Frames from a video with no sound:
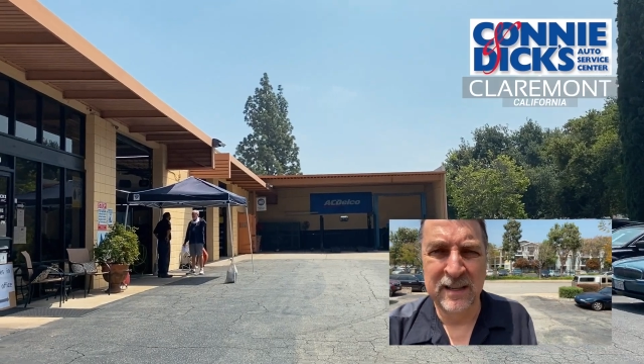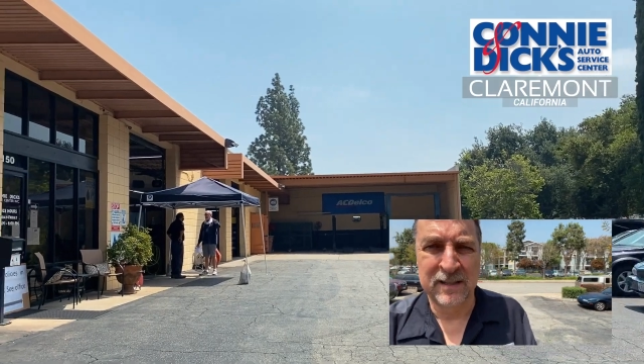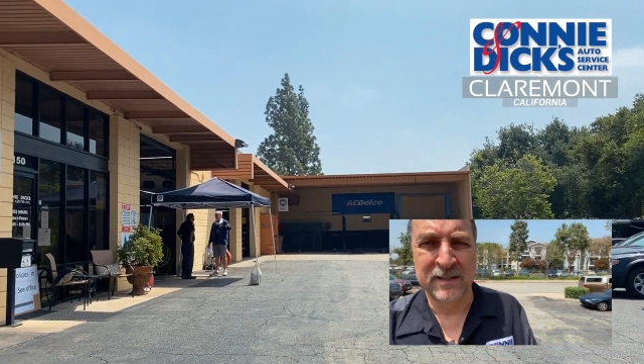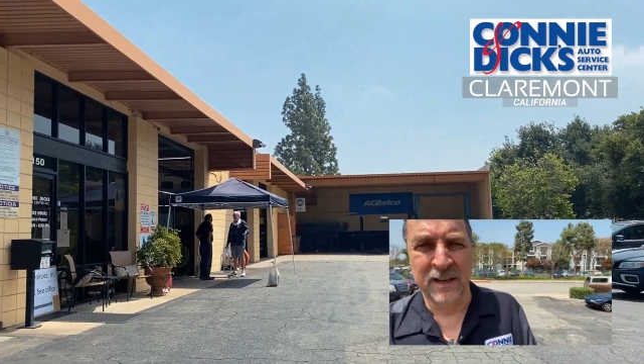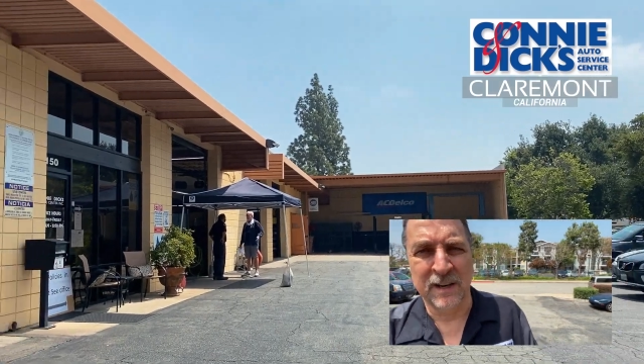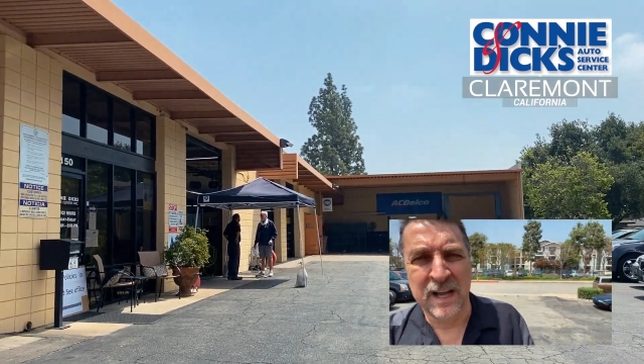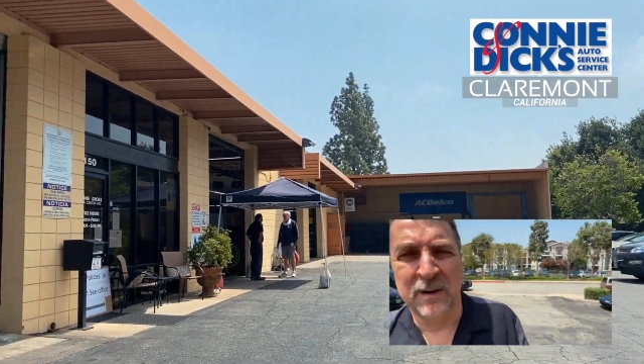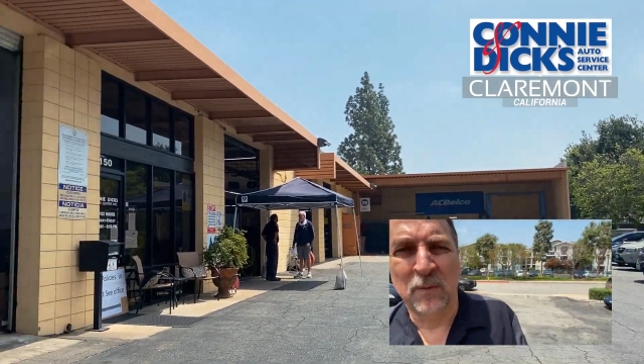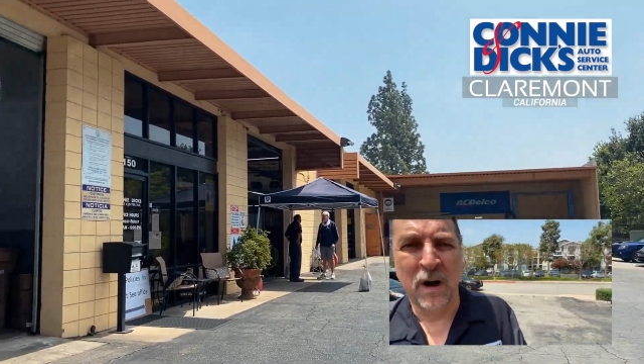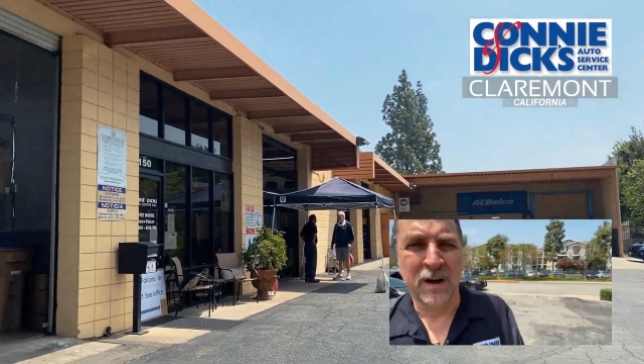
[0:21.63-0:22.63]
Just going to
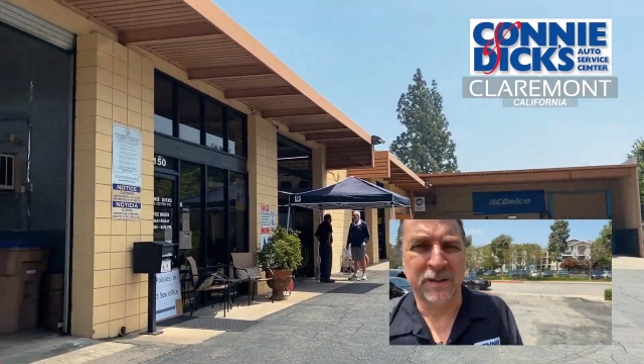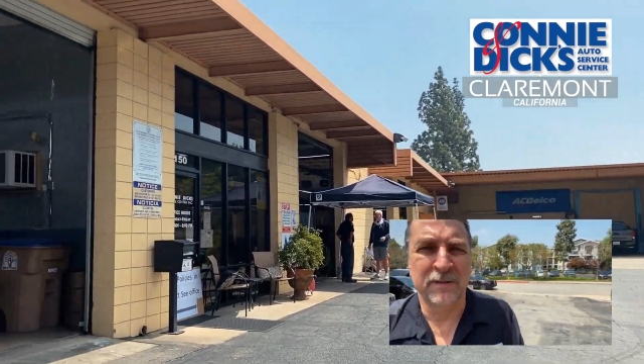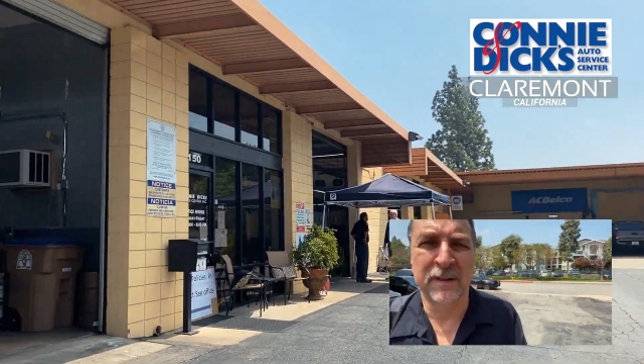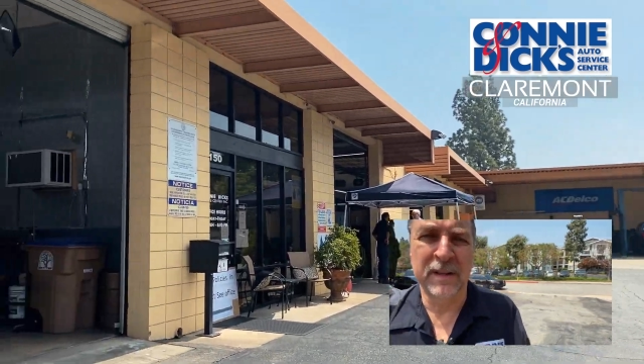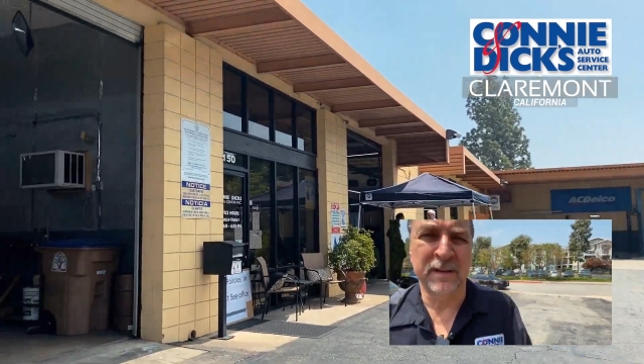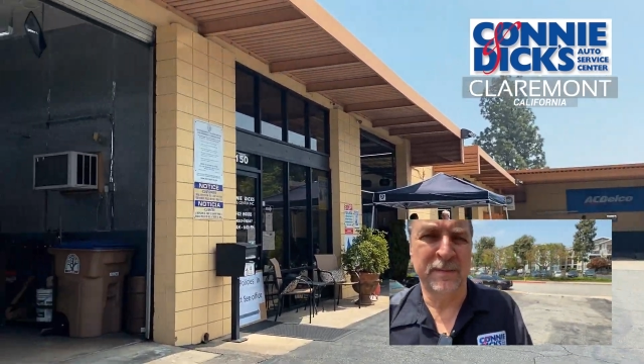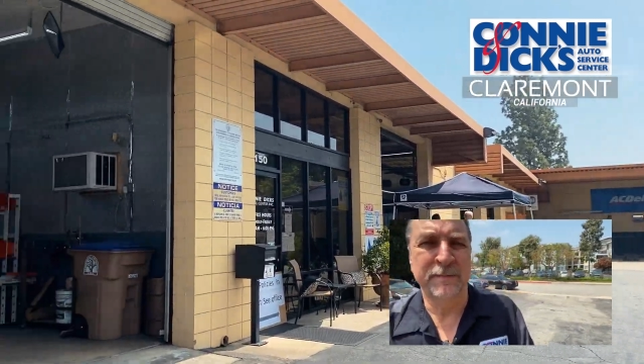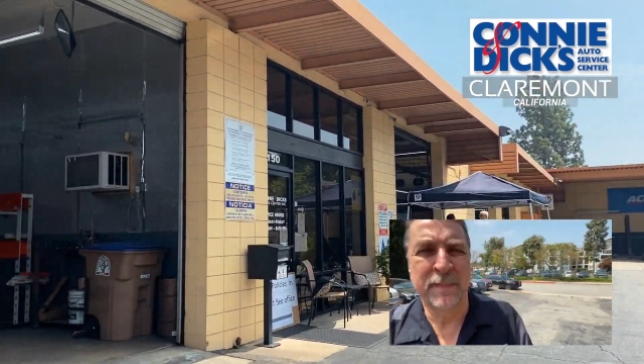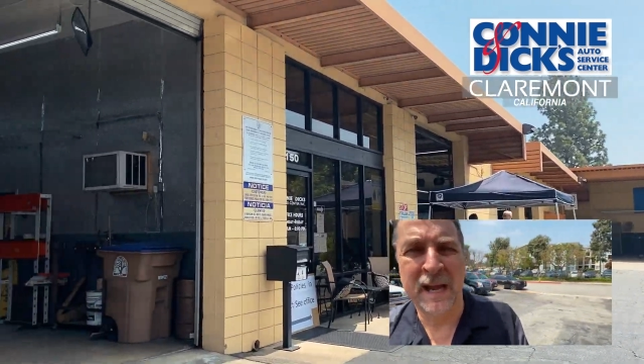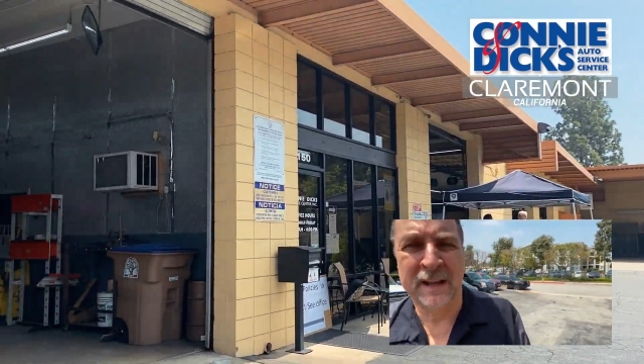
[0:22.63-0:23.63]
kind of walk through the
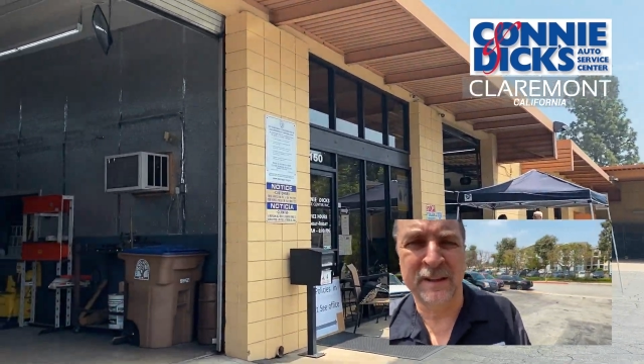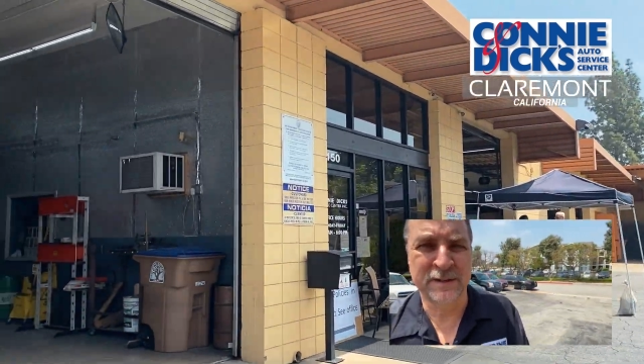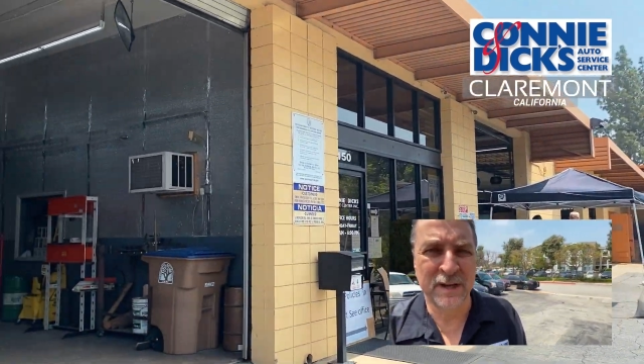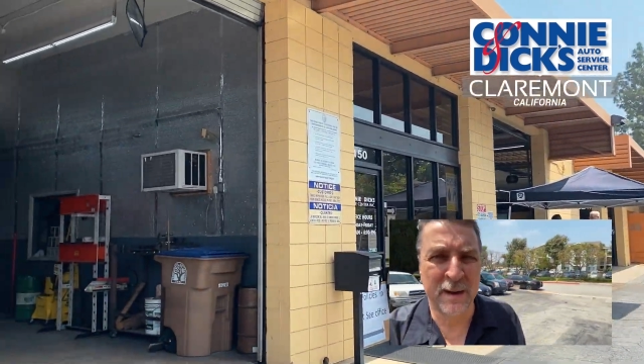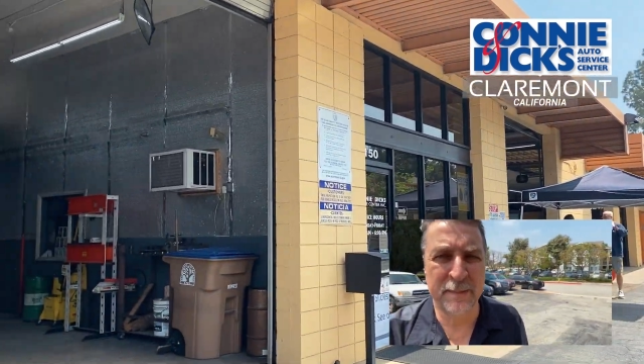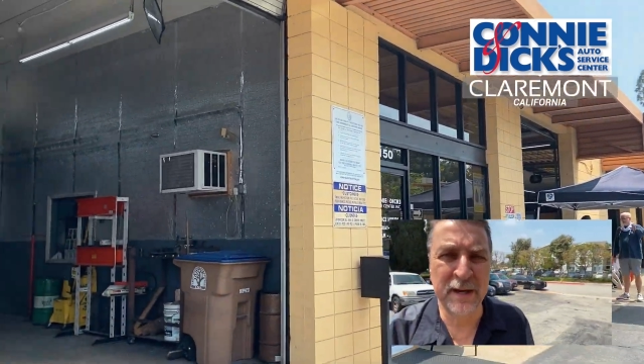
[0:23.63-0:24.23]
back of the shop